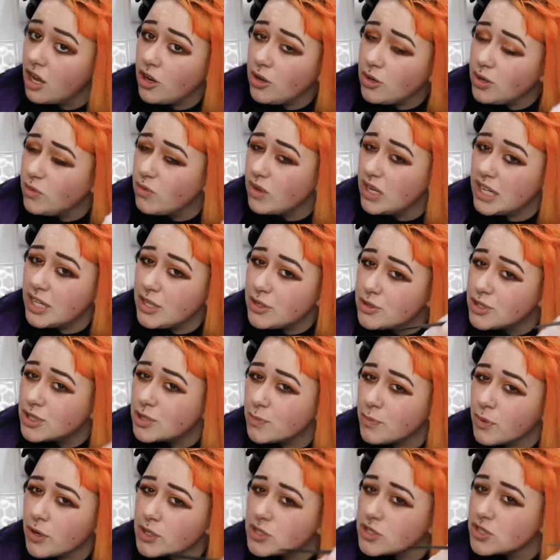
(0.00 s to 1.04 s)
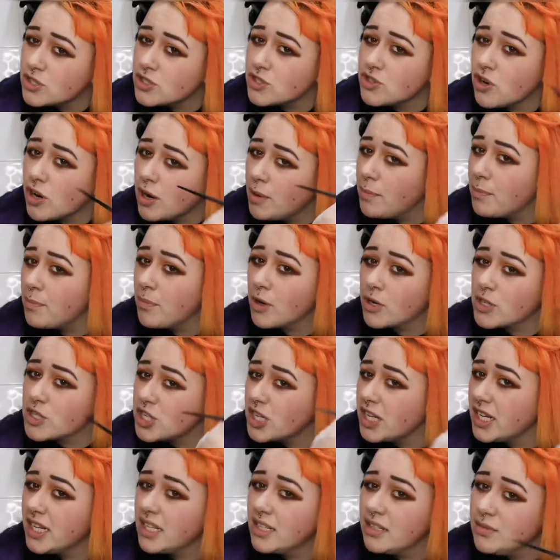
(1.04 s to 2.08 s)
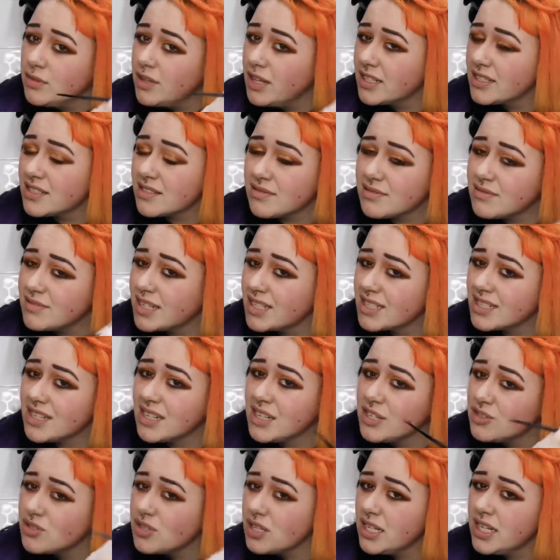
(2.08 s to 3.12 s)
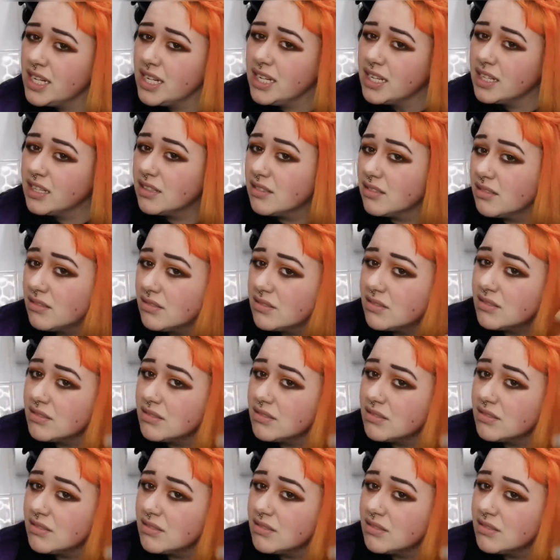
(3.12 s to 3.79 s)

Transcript: I only really use the brush to try and brush it in. That's literally it.